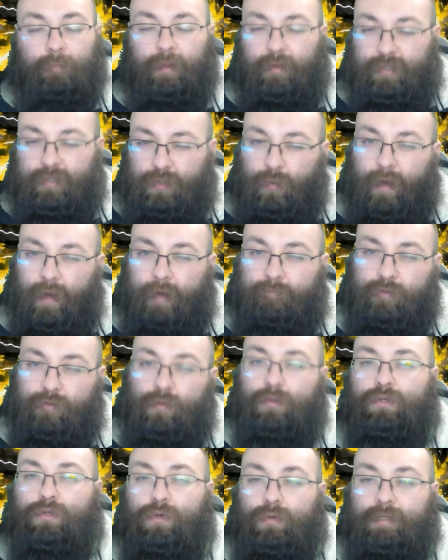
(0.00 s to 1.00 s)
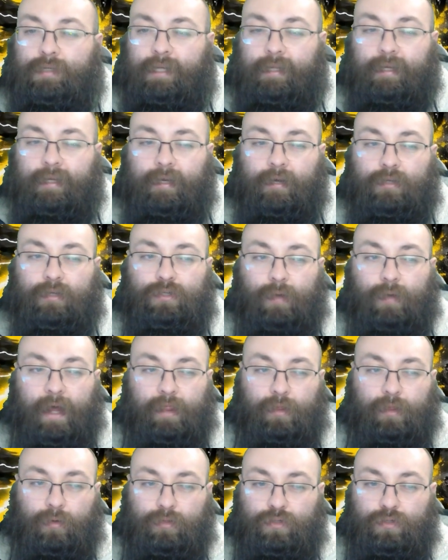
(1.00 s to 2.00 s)
but there's quite a few 2s in here, so I
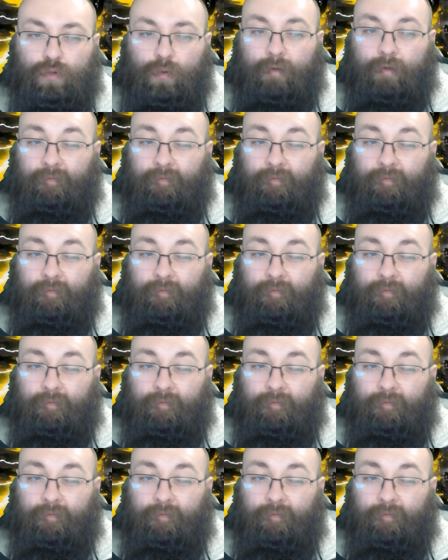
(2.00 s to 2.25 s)
thought 2